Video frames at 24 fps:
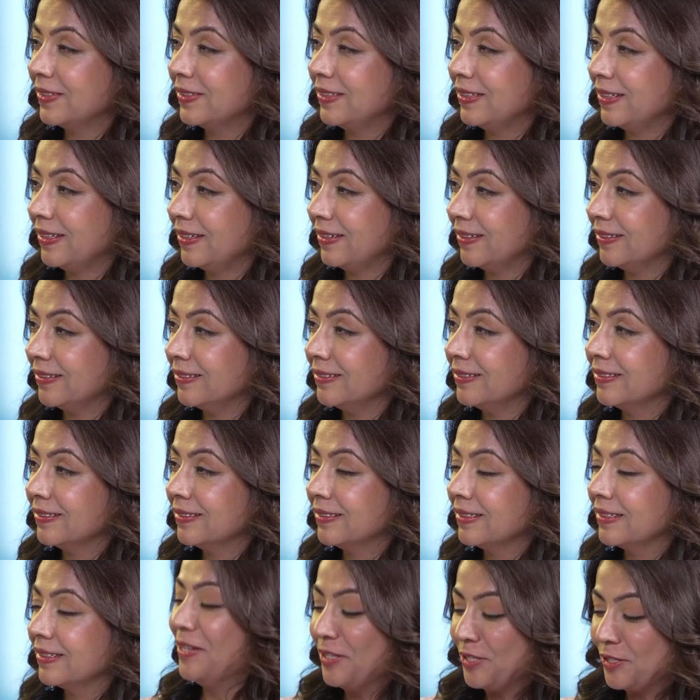Yeah.
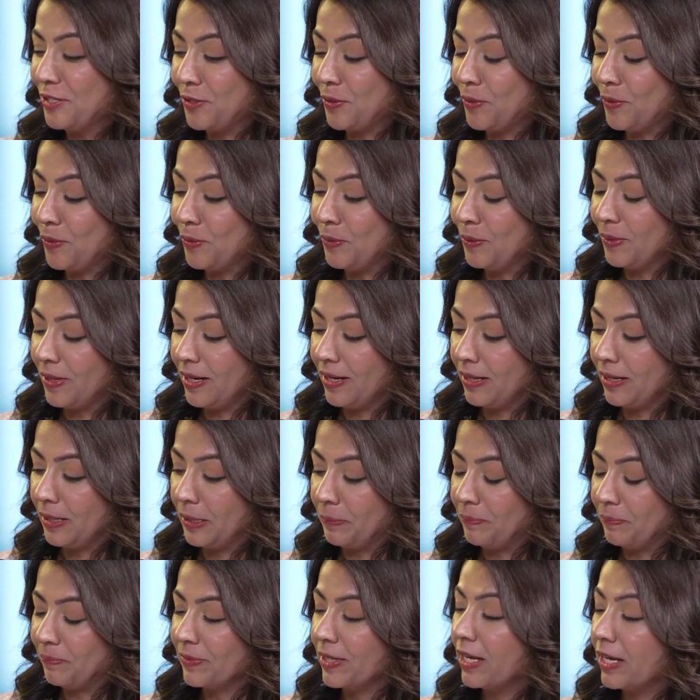So
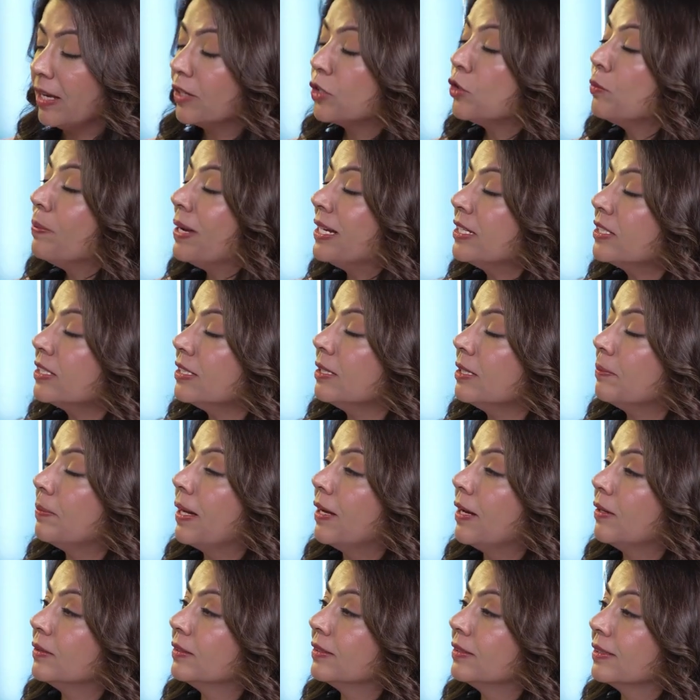you mentioned
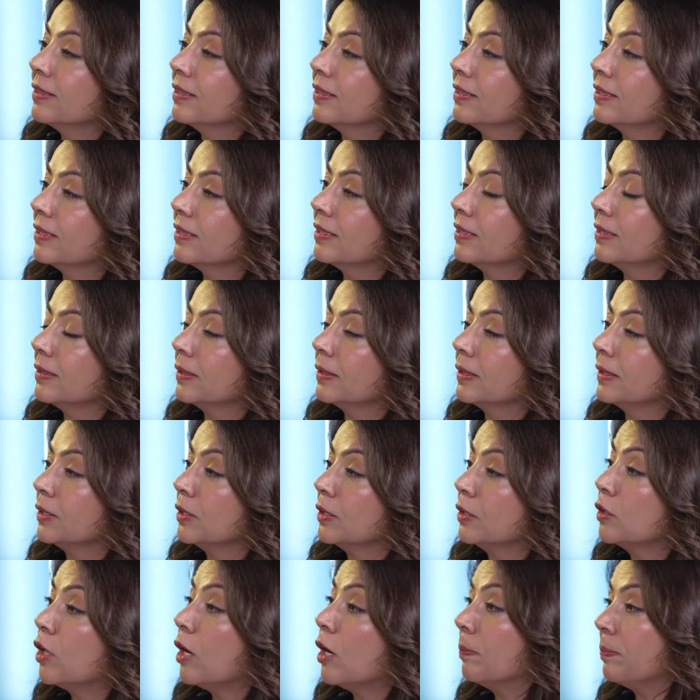about
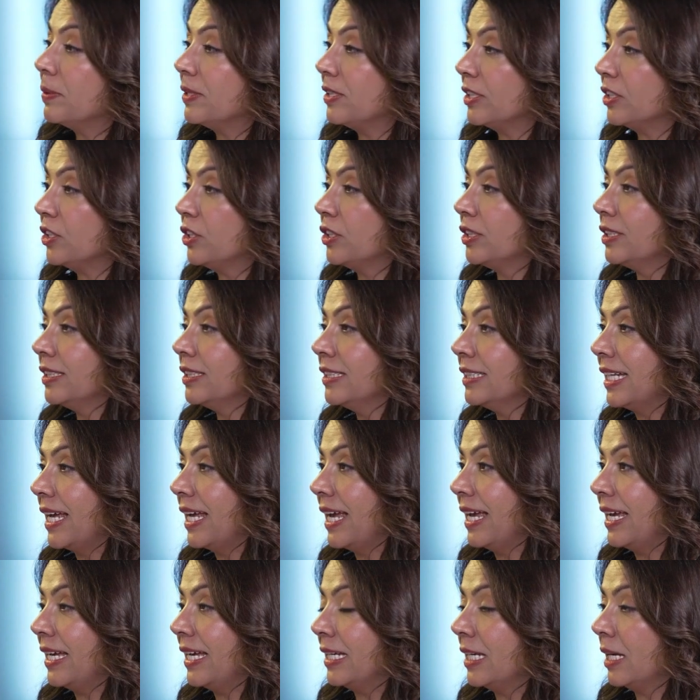competition
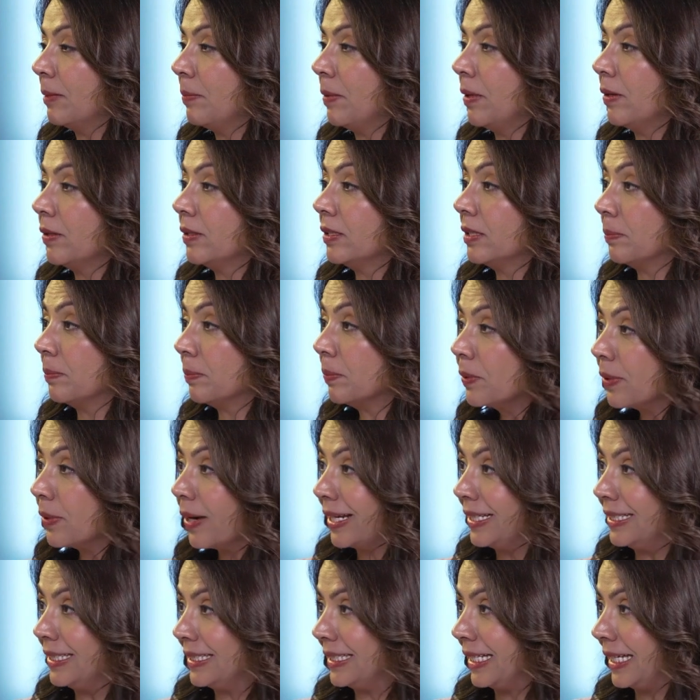and about the
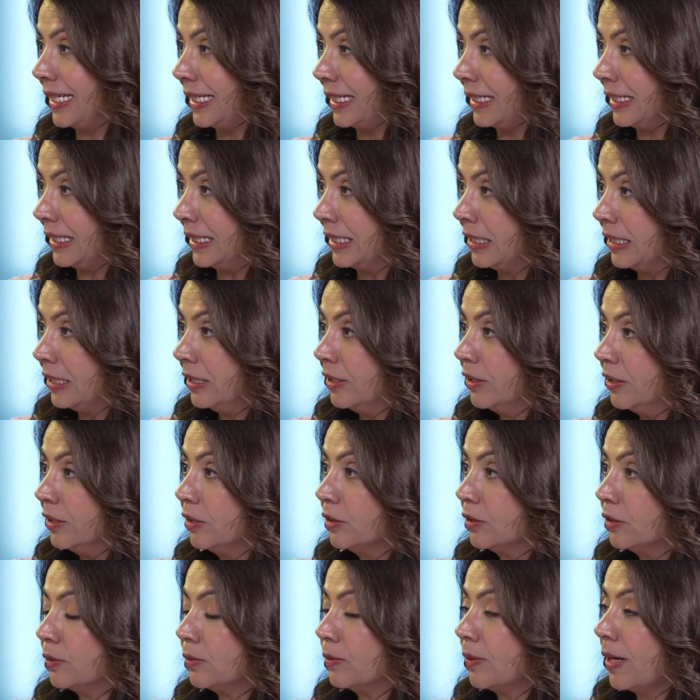pricing.
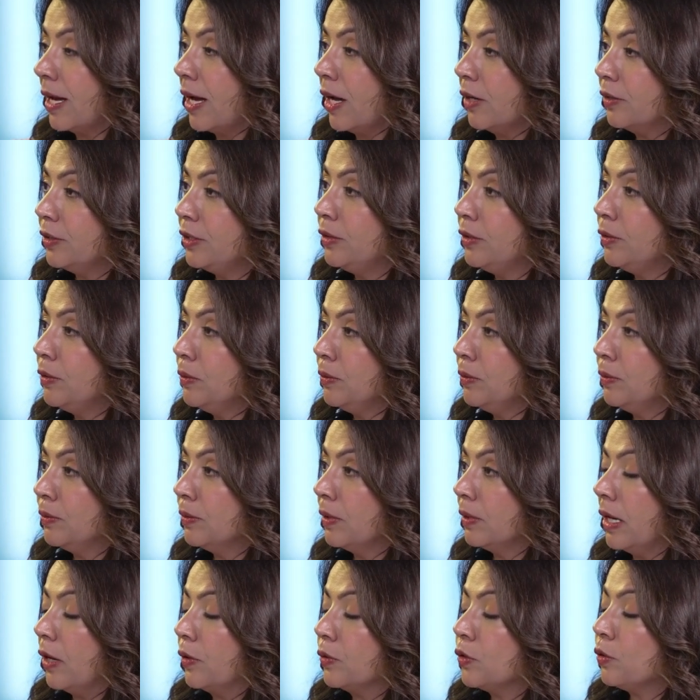So how do
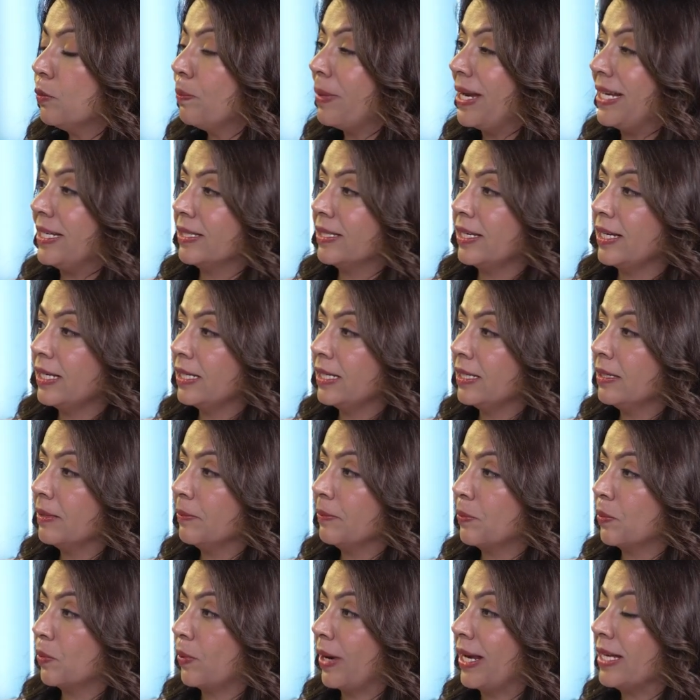you maintain
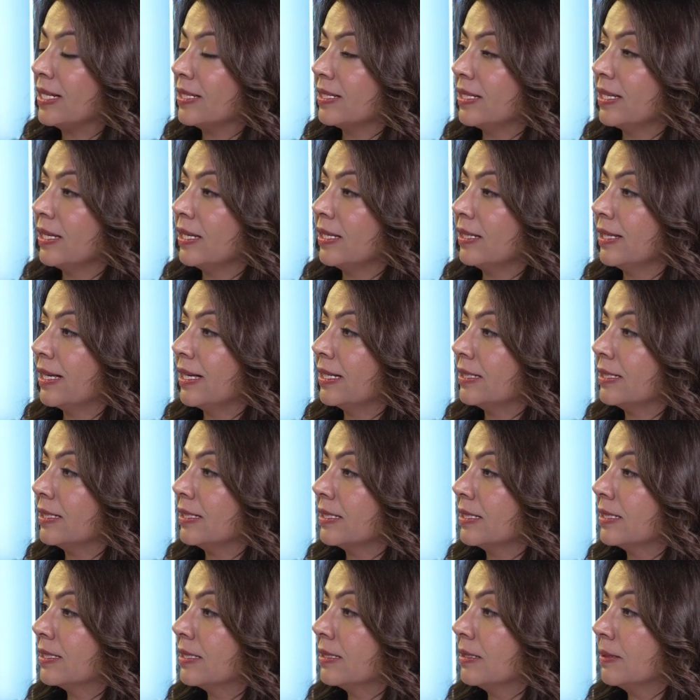pricing that
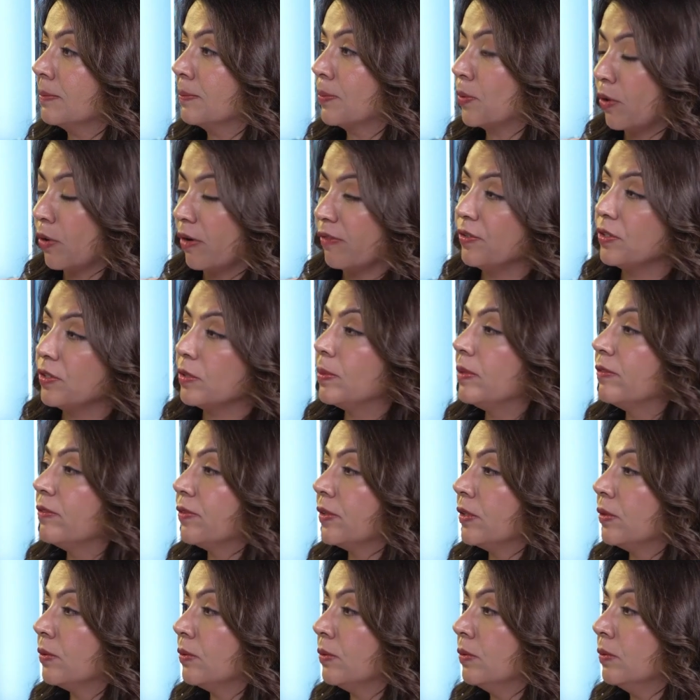is profitable for
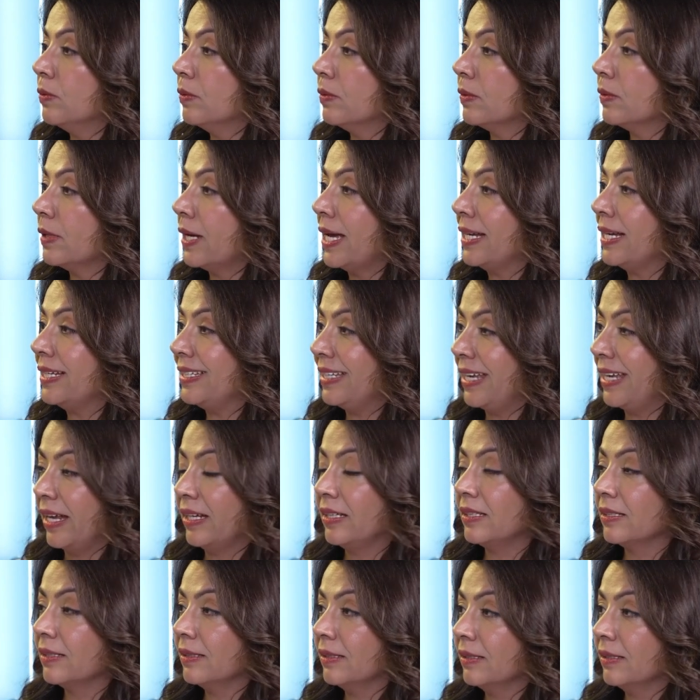you, and yet,